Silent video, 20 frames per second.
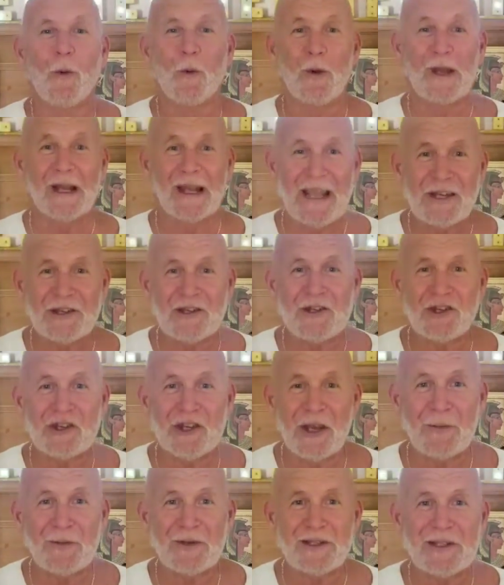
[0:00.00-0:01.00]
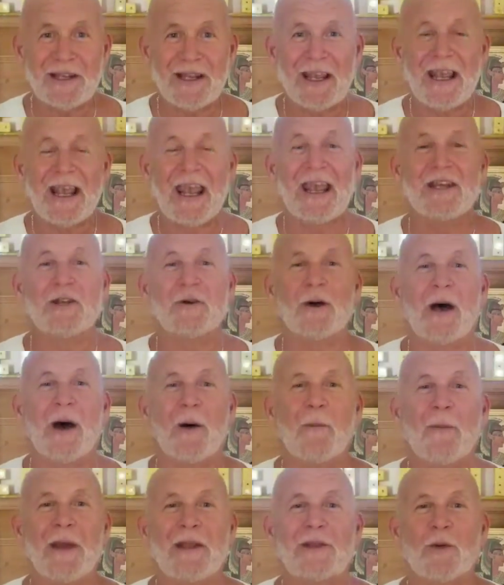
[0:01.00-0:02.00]
relationships. And you'll
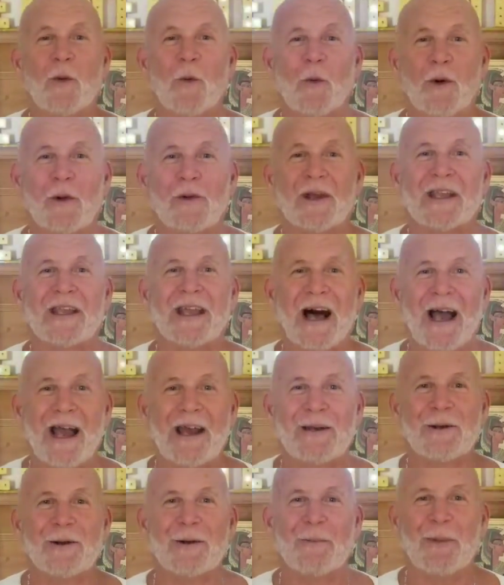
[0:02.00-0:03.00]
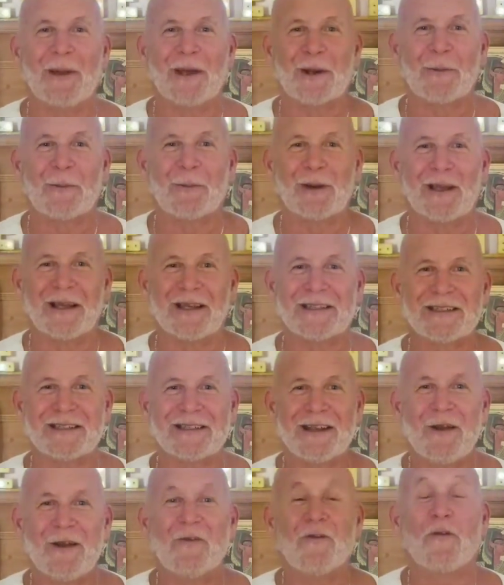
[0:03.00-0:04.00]
help make the world a kinder and better
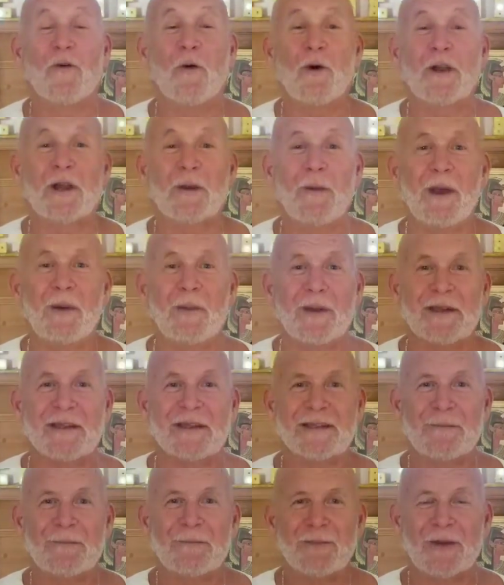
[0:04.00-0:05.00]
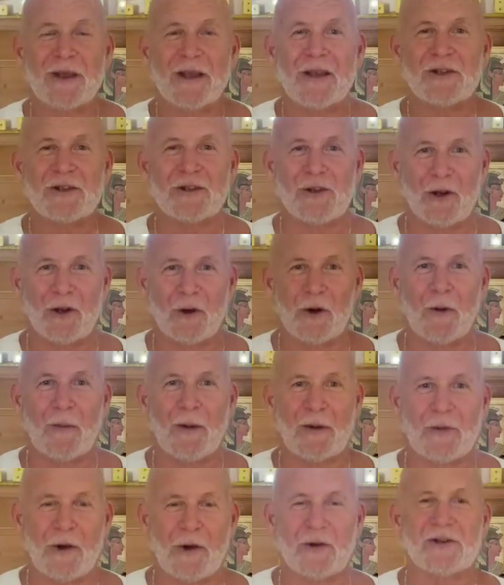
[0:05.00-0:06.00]
place. Four commitments. So you'll learn
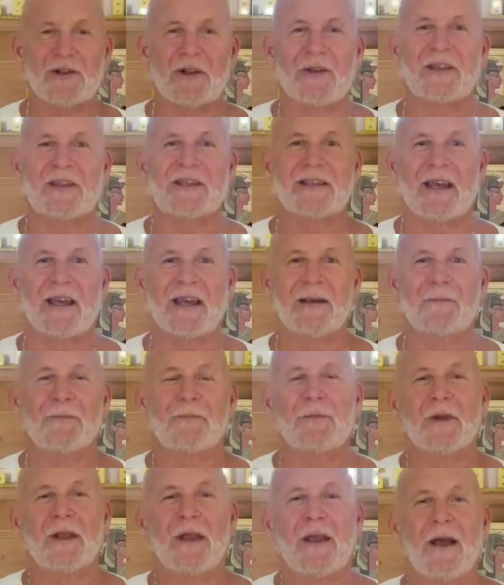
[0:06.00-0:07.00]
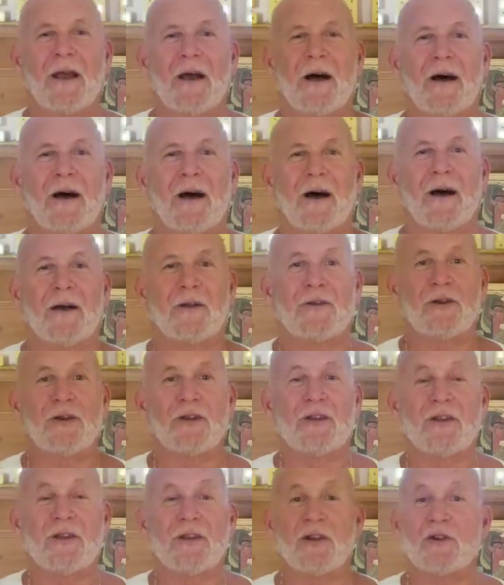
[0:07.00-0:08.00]
about those on this site. Uh,
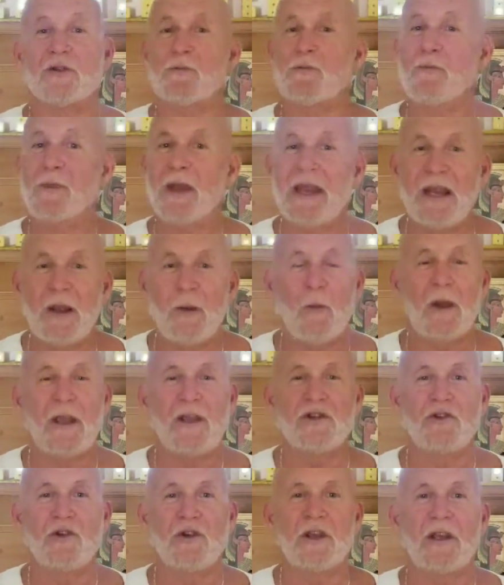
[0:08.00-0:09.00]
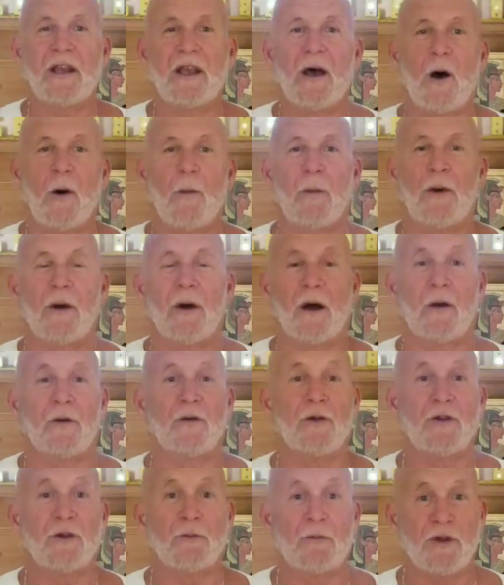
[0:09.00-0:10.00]
there's many ways you can help. Uh,
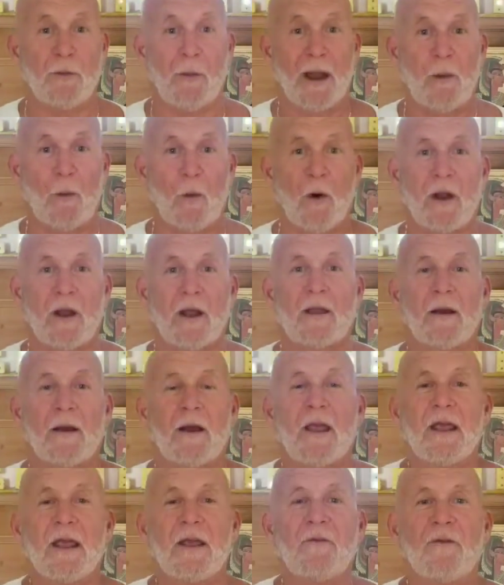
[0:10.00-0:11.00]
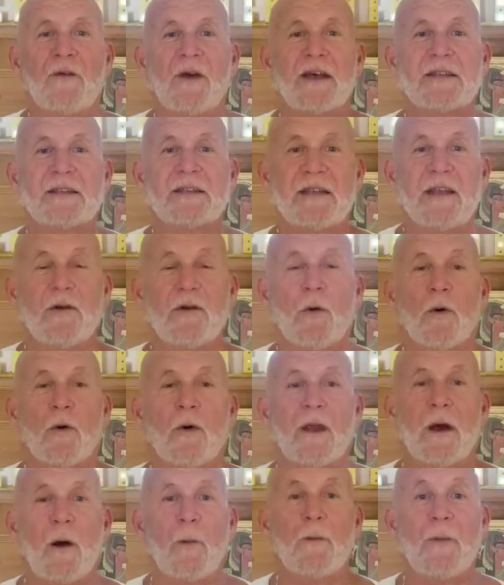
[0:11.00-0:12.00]
you, you might want to invest in
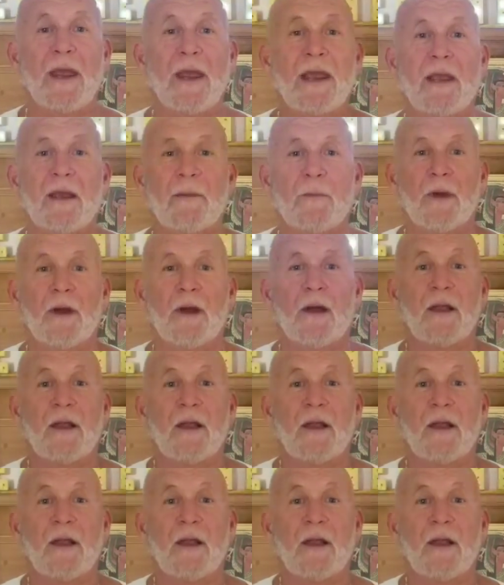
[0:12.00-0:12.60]
or help make